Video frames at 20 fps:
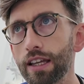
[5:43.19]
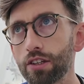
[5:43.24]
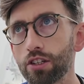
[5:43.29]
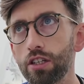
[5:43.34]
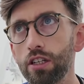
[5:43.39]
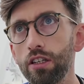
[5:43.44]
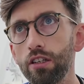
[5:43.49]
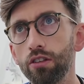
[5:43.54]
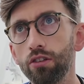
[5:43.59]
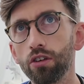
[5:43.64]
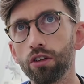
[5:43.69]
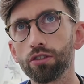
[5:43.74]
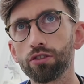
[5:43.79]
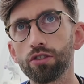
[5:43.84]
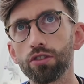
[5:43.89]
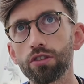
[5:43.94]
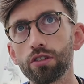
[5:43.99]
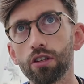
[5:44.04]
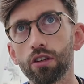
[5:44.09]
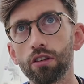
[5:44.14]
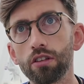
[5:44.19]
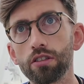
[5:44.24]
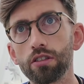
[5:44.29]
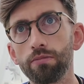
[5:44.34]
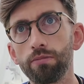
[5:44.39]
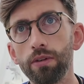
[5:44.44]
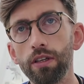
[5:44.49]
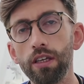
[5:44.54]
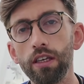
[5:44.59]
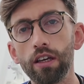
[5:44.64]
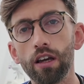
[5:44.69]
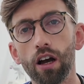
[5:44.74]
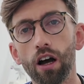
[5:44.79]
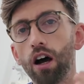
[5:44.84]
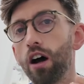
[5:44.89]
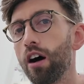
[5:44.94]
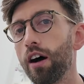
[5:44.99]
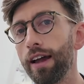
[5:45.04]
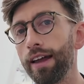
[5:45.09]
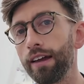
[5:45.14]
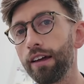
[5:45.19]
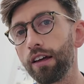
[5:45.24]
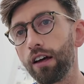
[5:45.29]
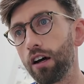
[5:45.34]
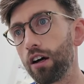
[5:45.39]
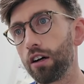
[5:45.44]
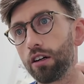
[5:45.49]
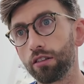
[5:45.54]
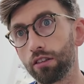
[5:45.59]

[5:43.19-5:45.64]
actually not just going to be higher,